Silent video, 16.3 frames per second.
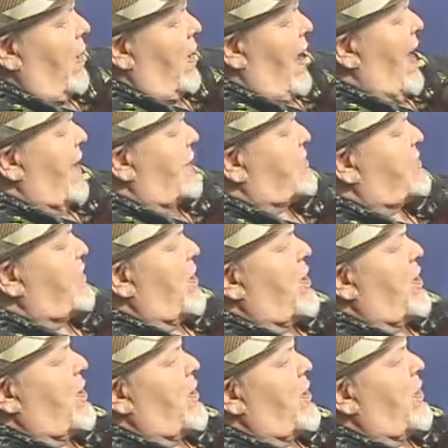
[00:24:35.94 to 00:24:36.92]
Well, I
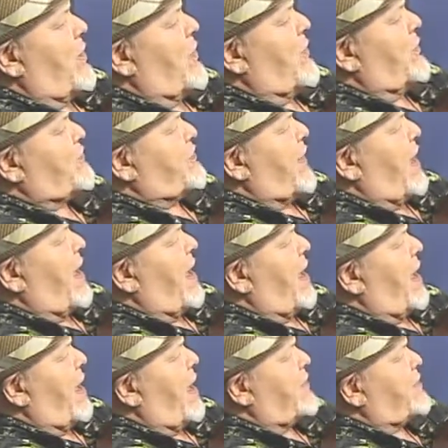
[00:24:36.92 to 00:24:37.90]
don't
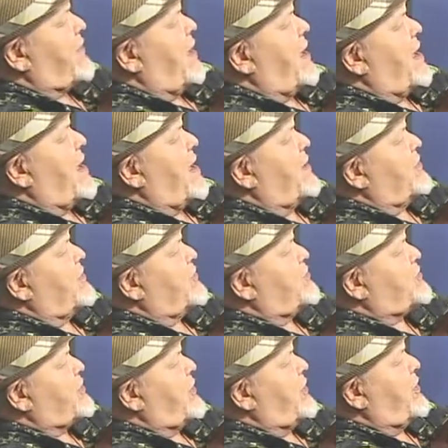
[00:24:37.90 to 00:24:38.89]
think they
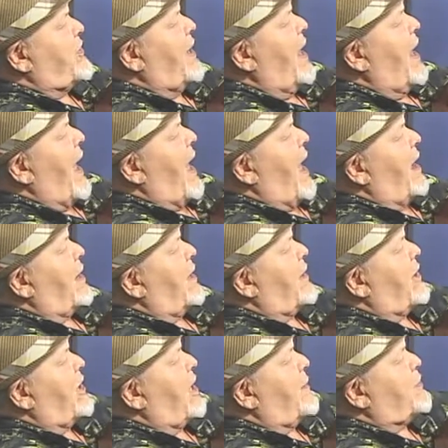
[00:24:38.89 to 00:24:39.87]
understood our
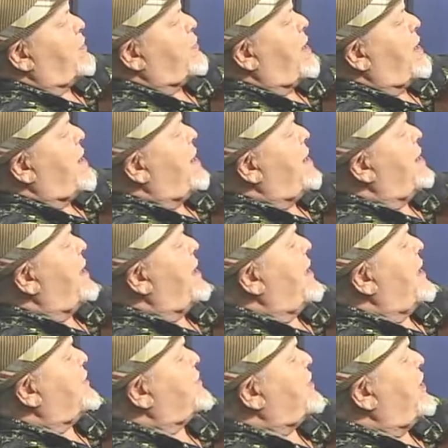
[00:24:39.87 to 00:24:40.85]
love between
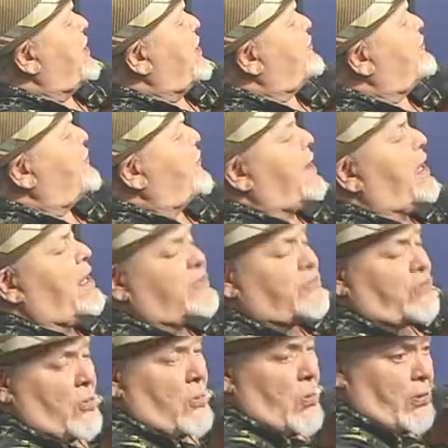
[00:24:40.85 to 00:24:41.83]
us as being
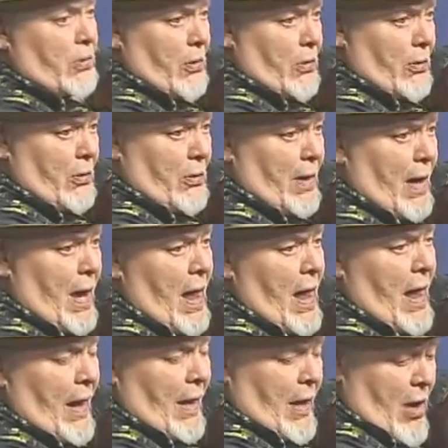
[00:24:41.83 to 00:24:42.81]
so good.
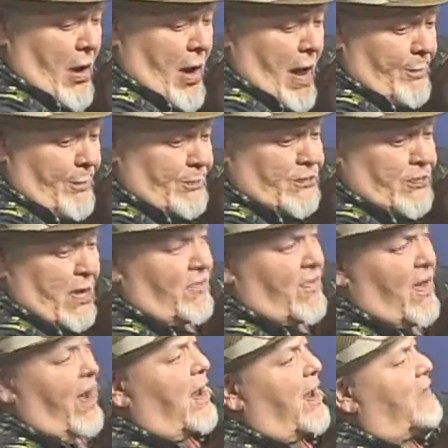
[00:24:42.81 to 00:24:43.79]
Perhaps they
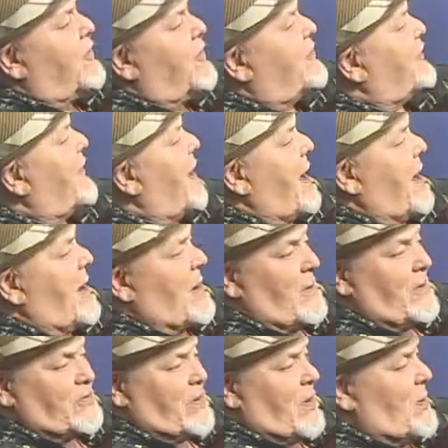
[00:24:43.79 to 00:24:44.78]
never
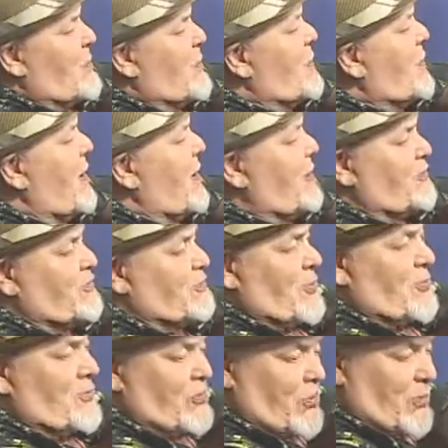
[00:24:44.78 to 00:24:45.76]
found someone so
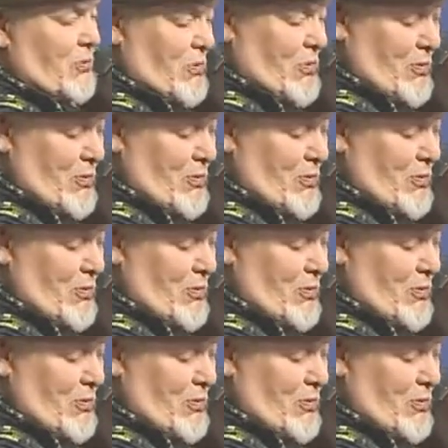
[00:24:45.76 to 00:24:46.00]
true.